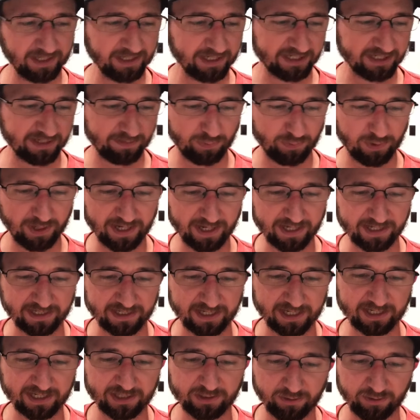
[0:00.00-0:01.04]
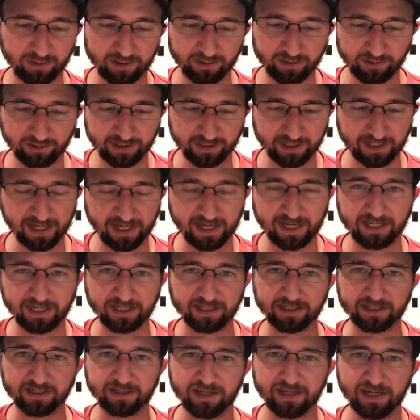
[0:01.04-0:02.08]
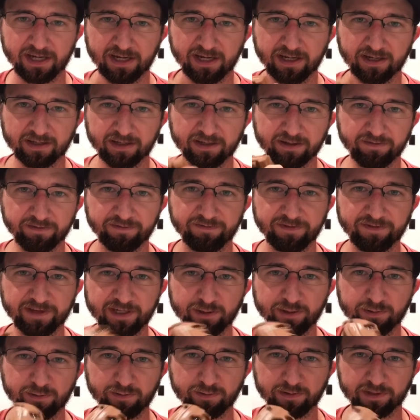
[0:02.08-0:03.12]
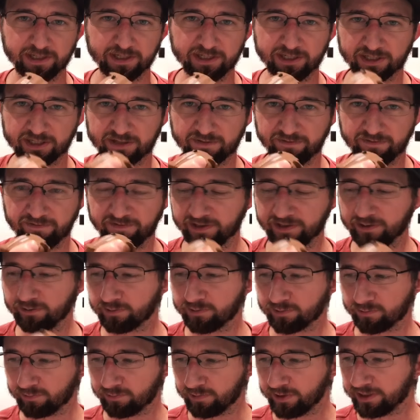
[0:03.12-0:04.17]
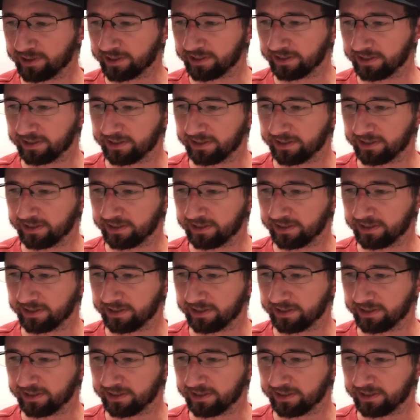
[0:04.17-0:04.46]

surprised. I started looking at it, and it just feels rugged.